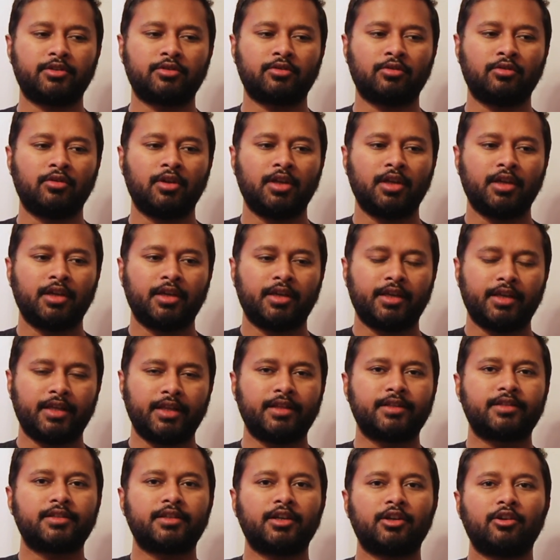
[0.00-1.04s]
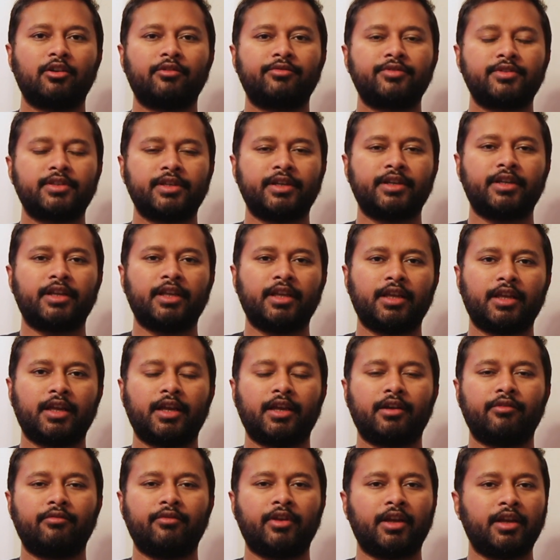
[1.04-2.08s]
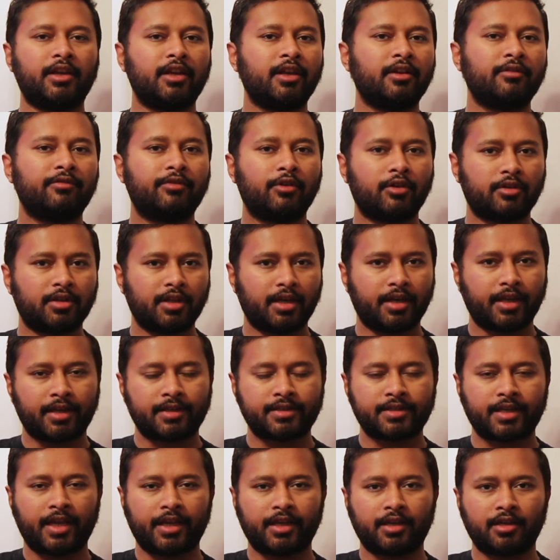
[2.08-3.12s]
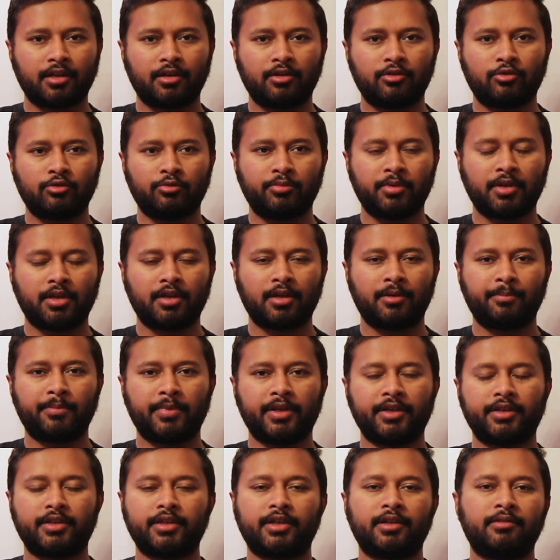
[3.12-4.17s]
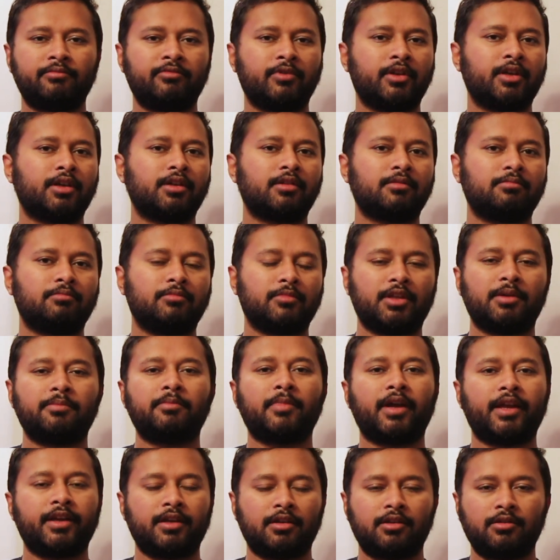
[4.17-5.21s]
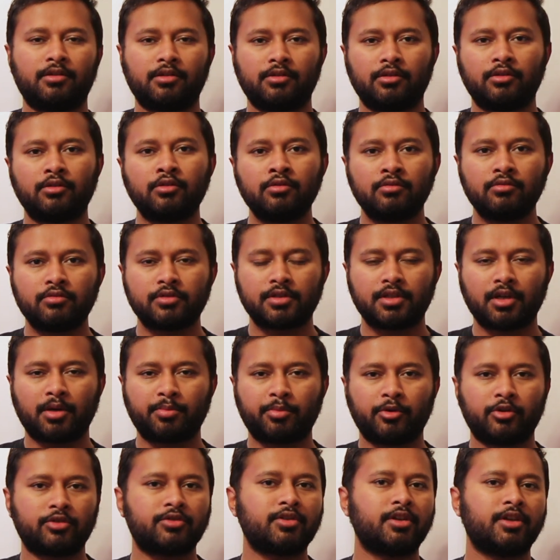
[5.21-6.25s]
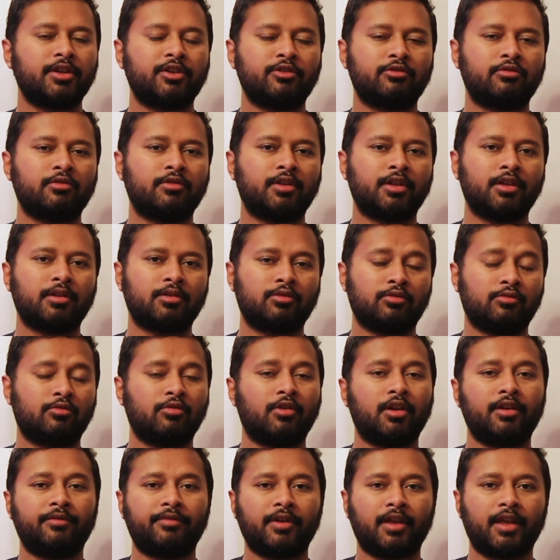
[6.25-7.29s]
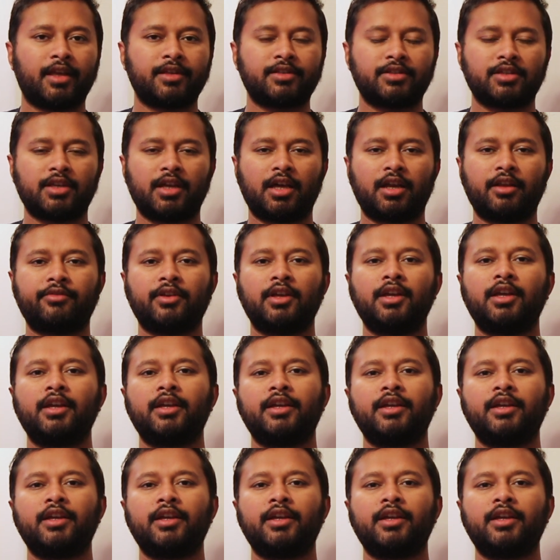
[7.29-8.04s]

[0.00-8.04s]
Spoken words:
So instead of sitting and waiting for the next cycle to be completed, where they might lose the opportunity to qualify as JRF,